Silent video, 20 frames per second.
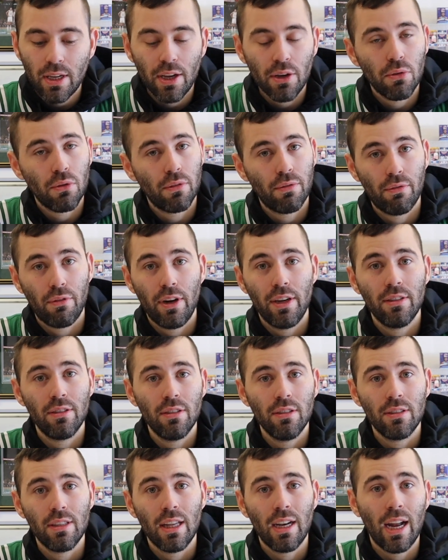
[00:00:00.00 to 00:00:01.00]
and or
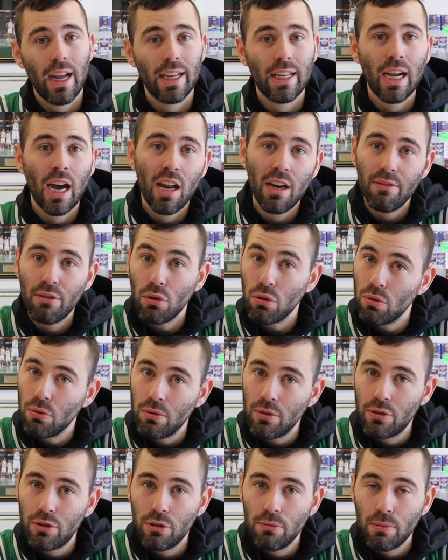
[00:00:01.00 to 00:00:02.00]
phrases that I kind of
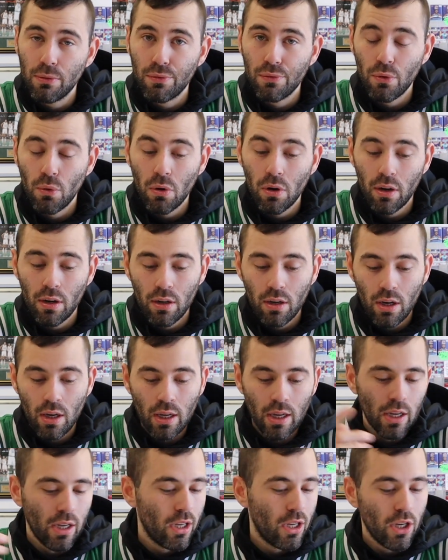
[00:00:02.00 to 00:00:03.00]
alluded to before,
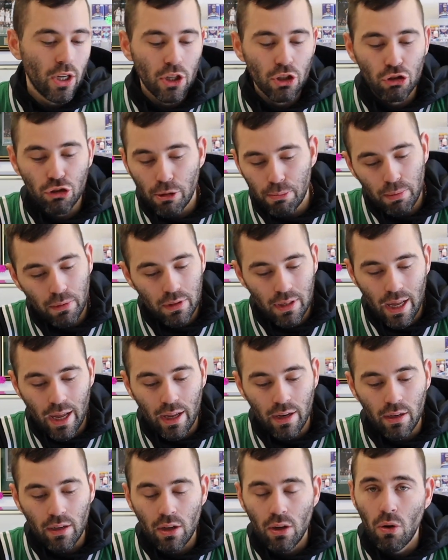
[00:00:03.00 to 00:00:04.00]
triple
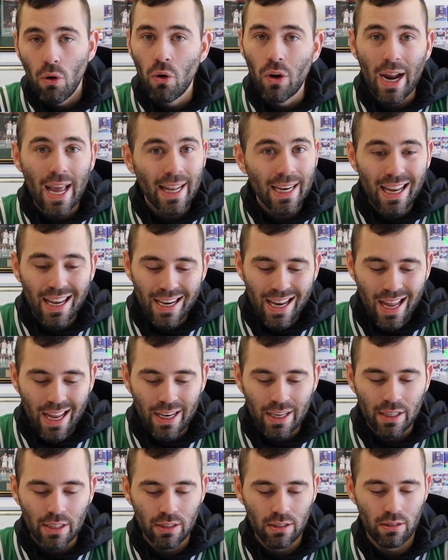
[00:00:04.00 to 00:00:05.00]
net or
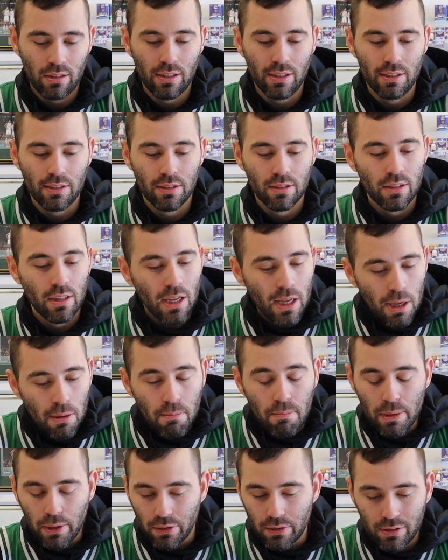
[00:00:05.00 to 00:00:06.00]
NNN lease,
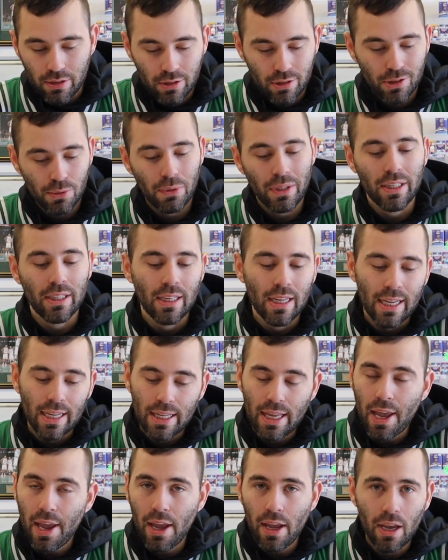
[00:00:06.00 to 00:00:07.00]
build to suite,
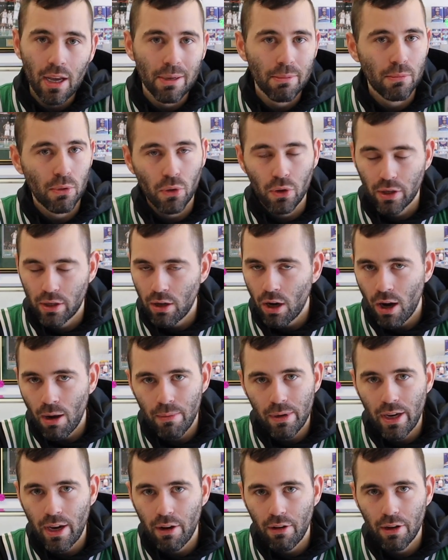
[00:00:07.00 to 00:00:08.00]
CAM or
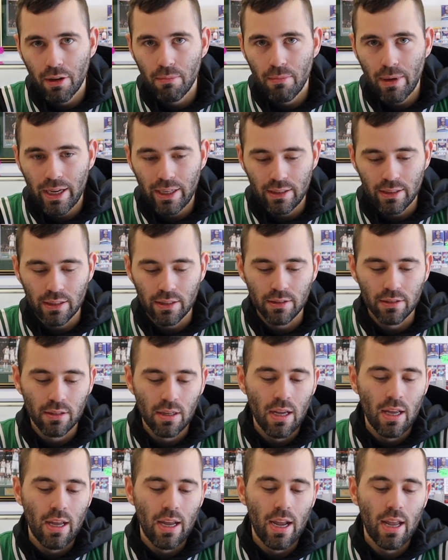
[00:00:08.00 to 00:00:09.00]
common area maintenance,
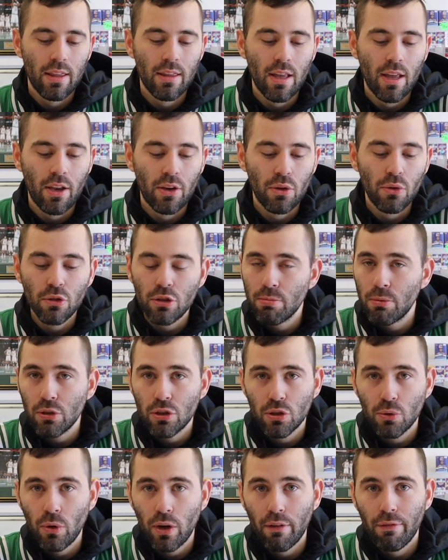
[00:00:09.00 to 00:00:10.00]
and then usable
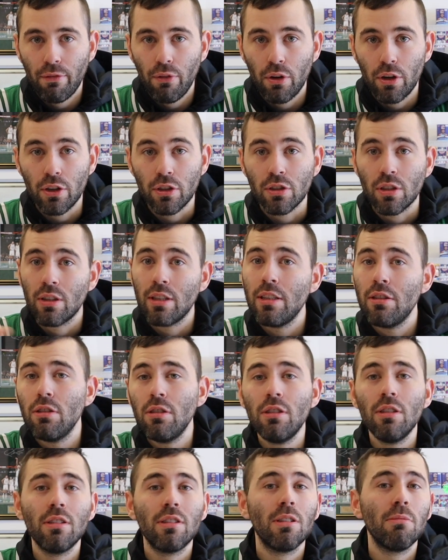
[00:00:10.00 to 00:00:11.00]
square footage. These are
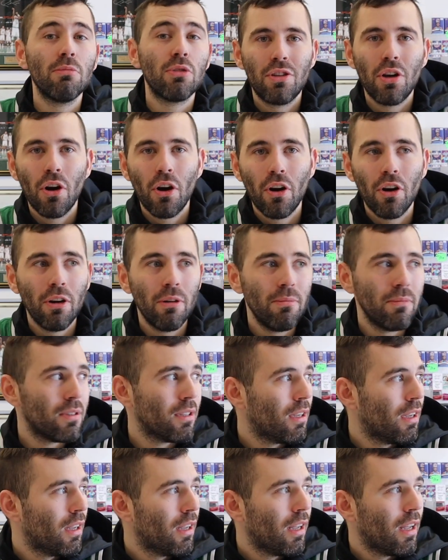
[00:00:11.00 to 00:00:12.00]
just some terms
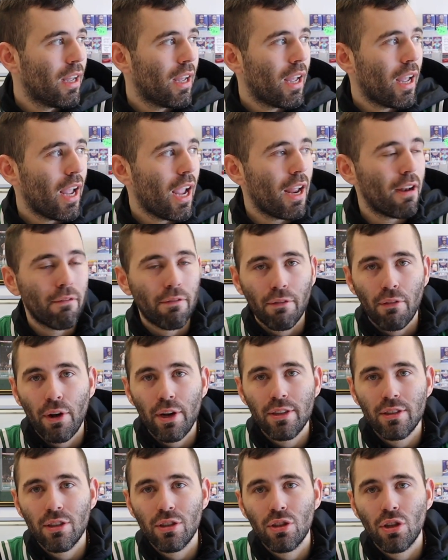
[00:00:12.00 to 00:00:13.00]
and
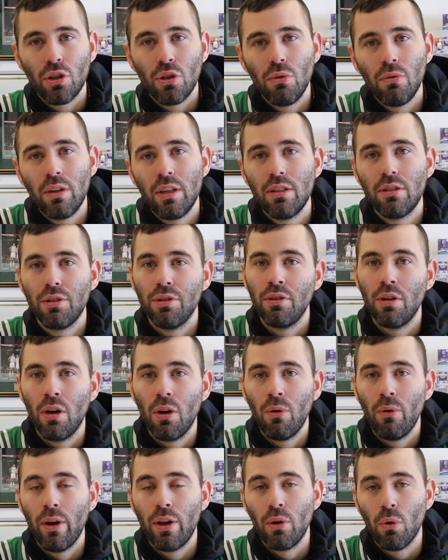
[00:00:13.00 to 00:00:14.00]
phrases that you need to
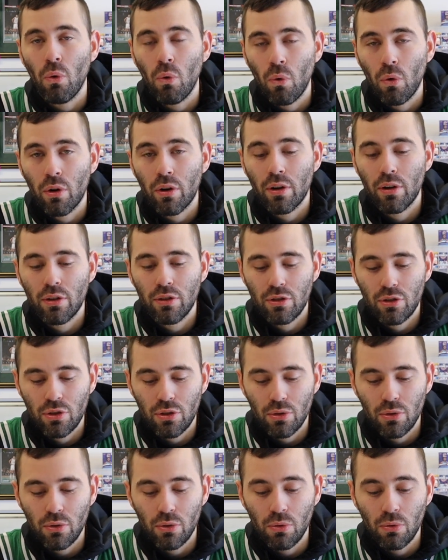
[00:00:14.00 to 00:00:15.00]
know in order
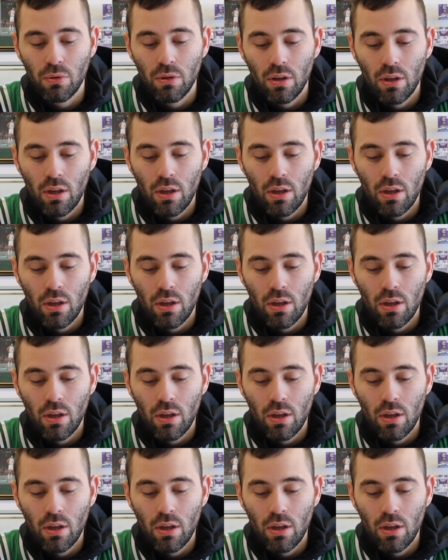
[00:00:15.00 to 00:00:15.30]
to